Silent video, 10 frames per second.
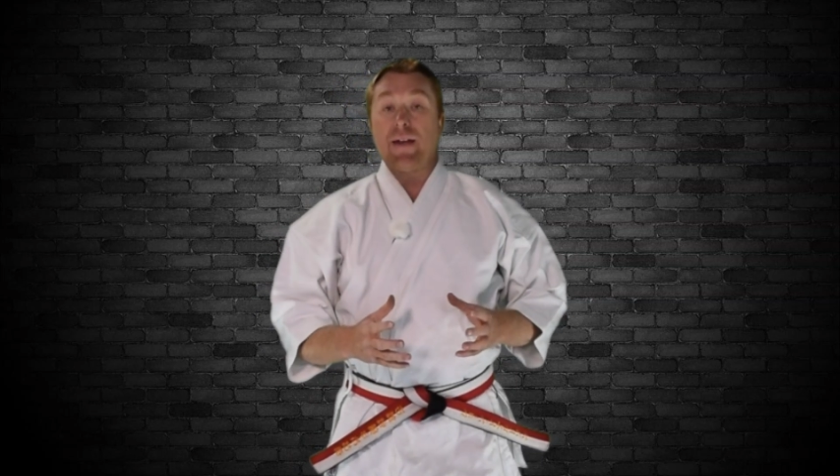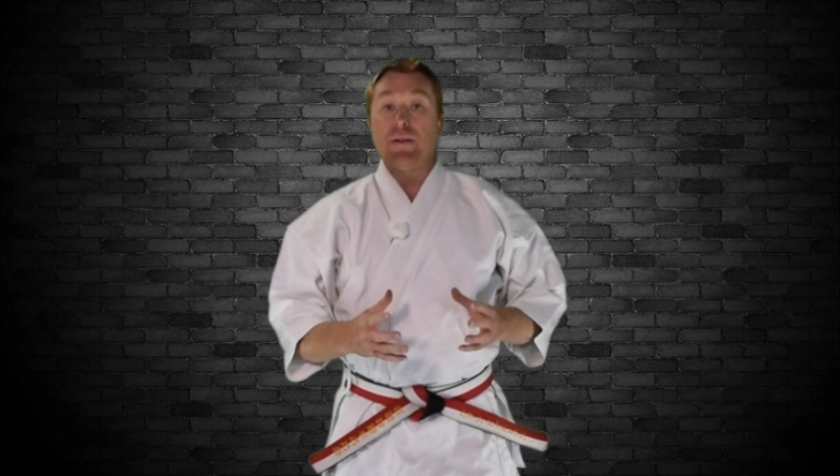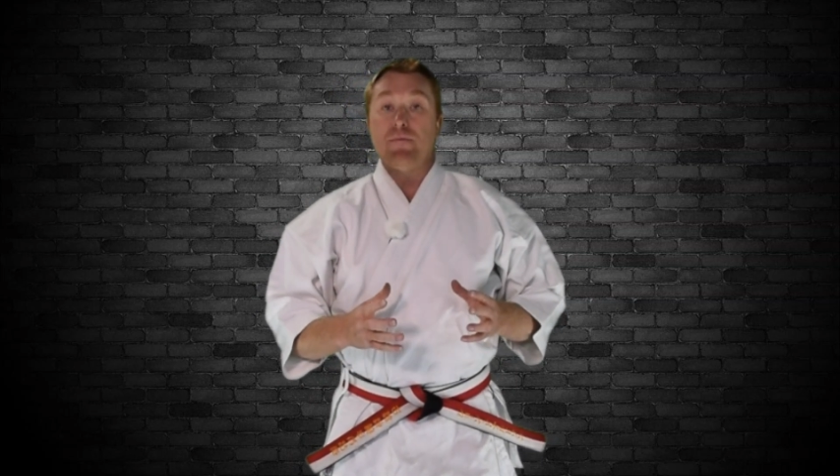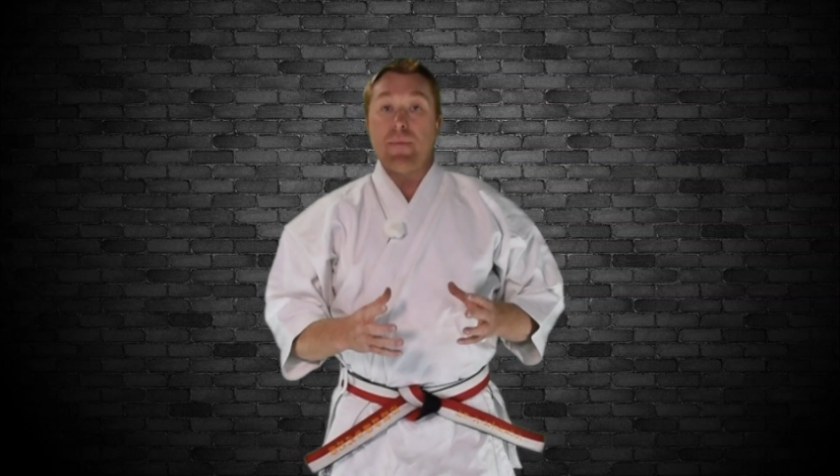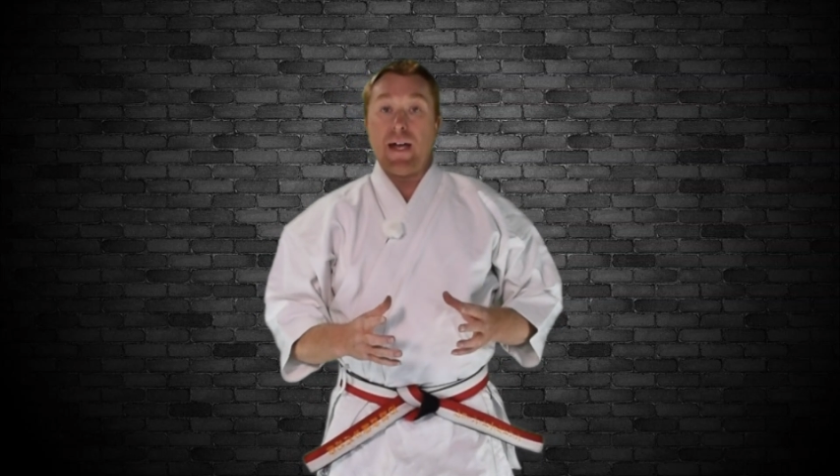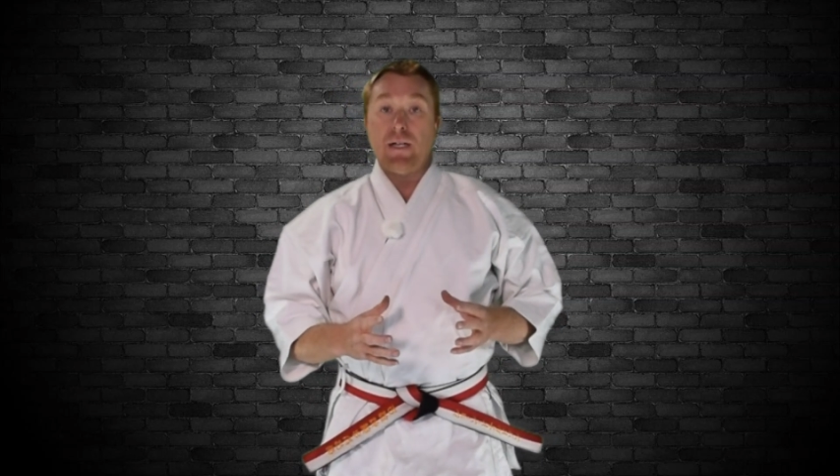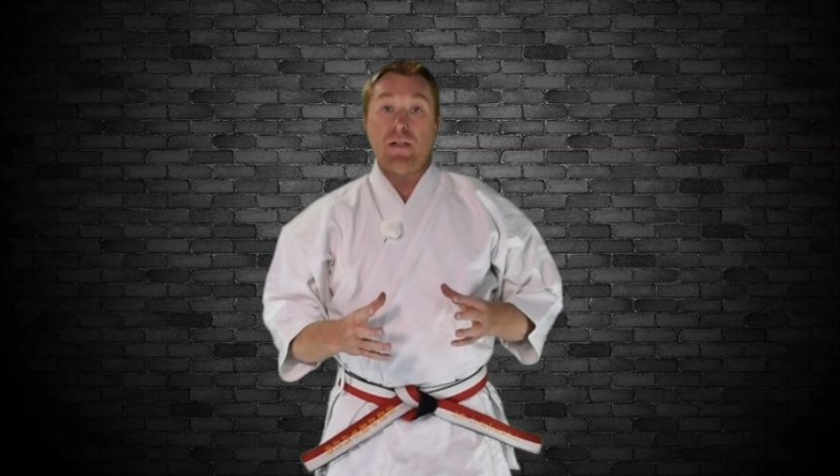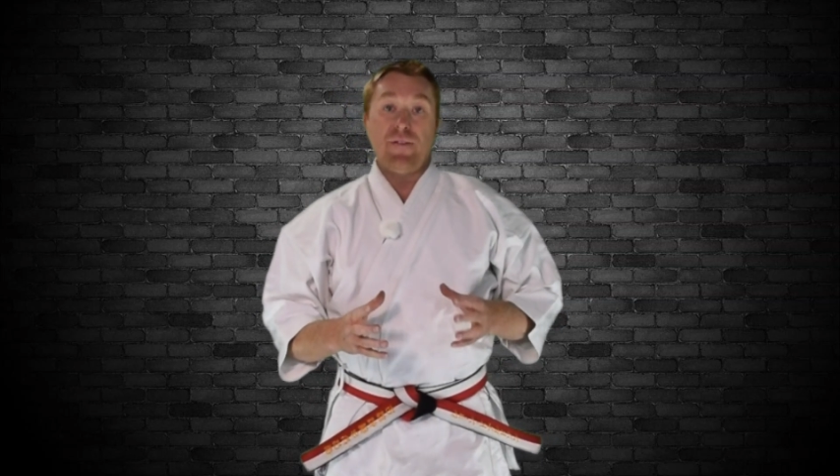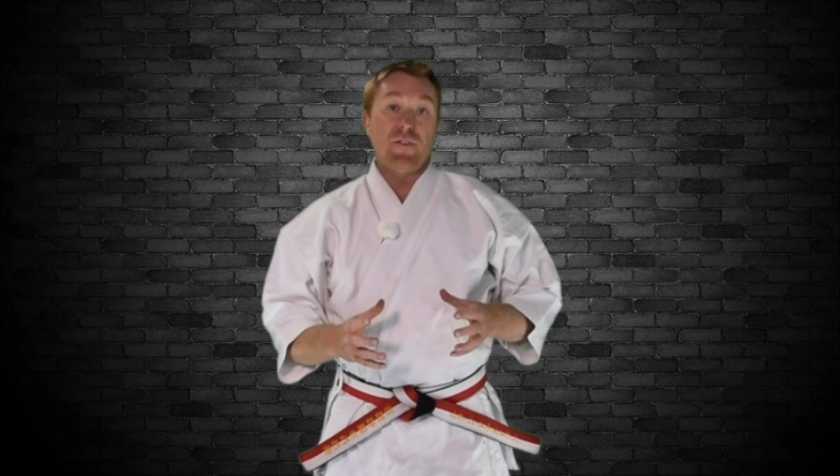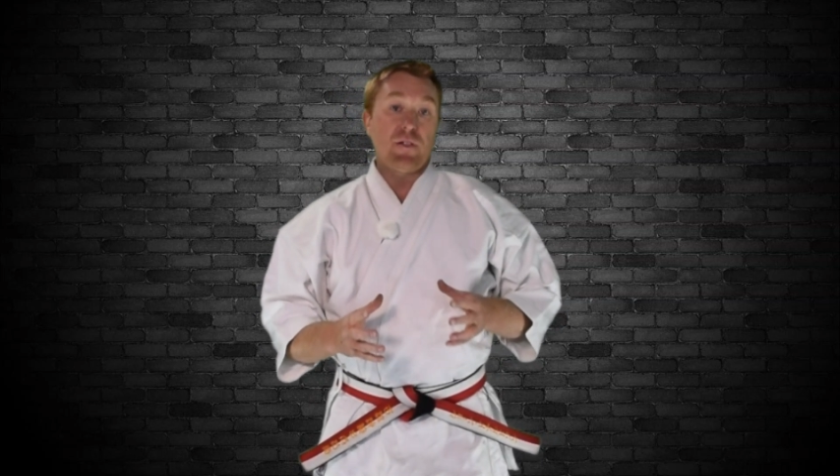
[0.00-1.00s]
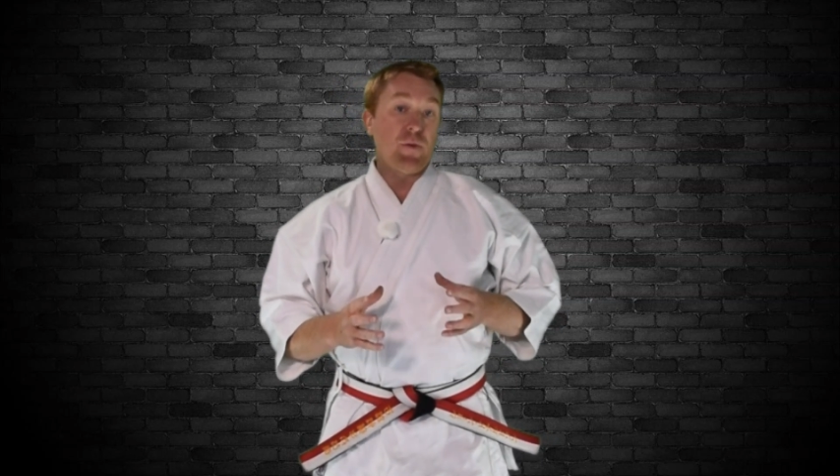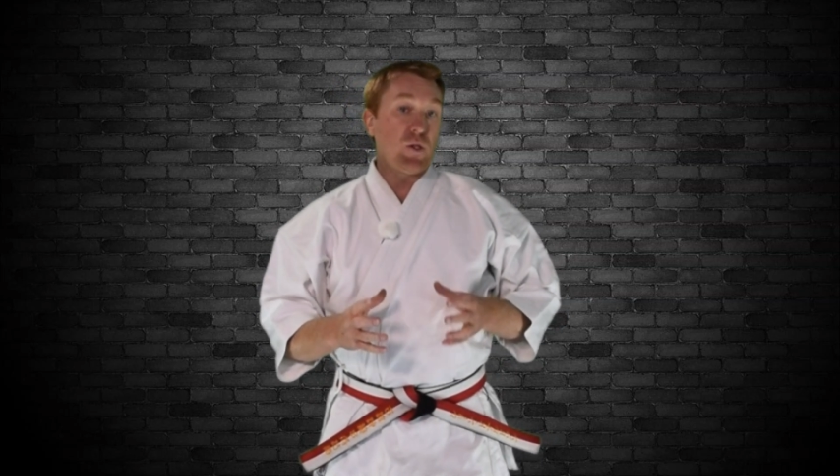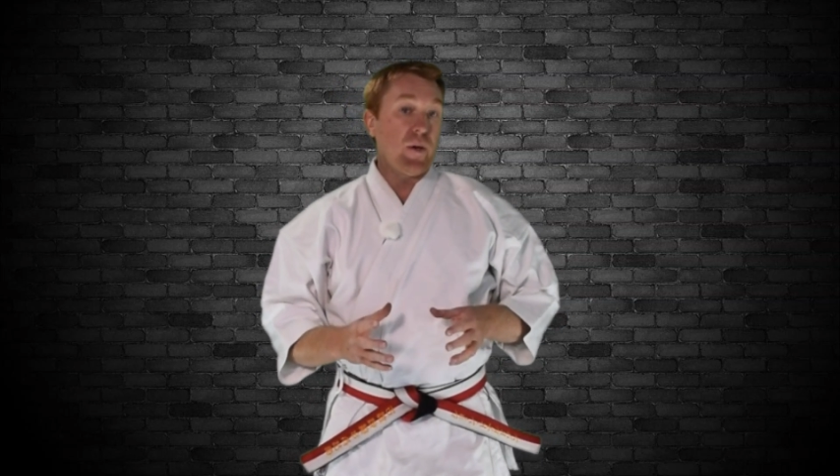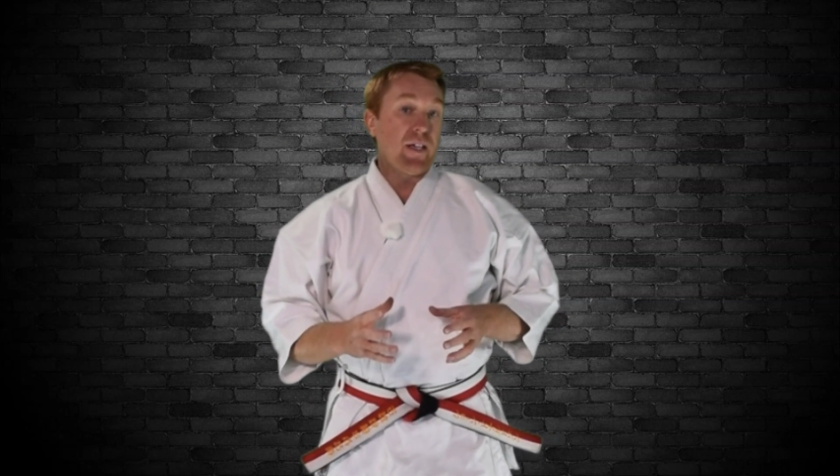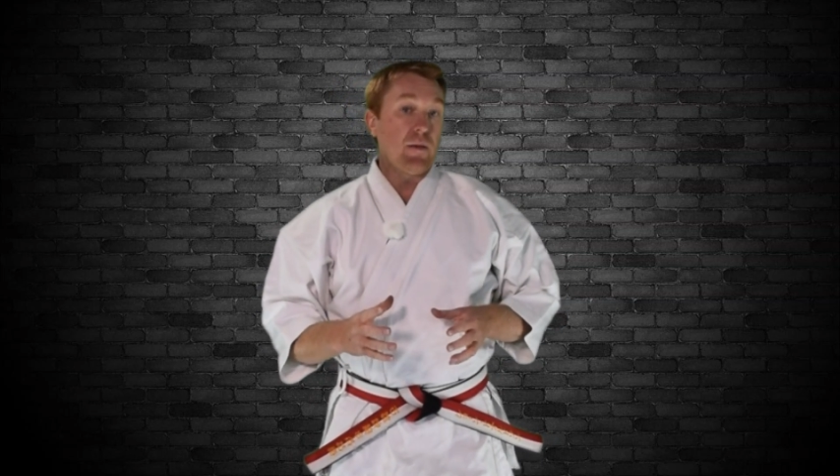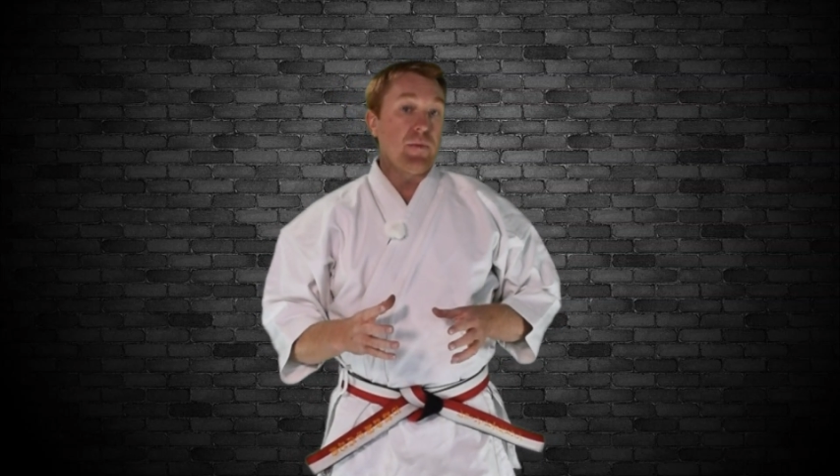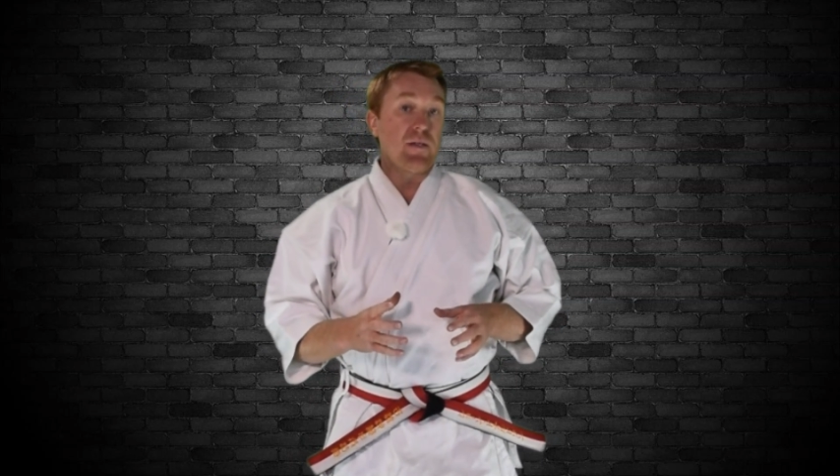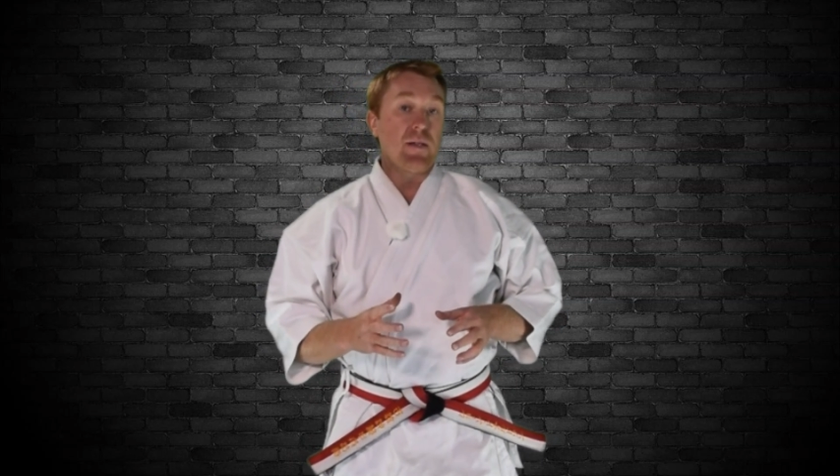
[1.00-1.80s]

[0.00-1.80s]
and the main difference between them is